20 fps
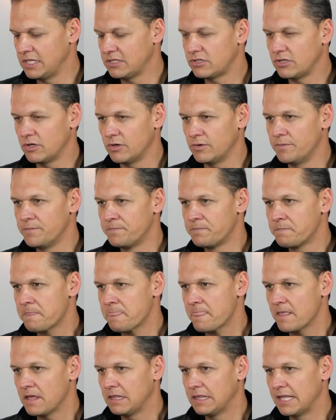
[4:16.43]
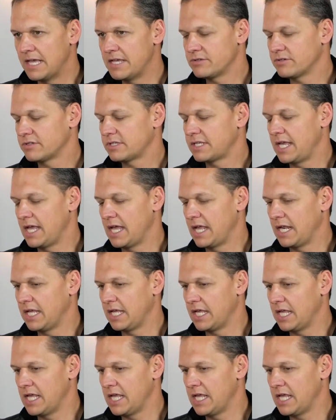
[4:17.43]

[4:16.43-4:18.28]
So laser scanning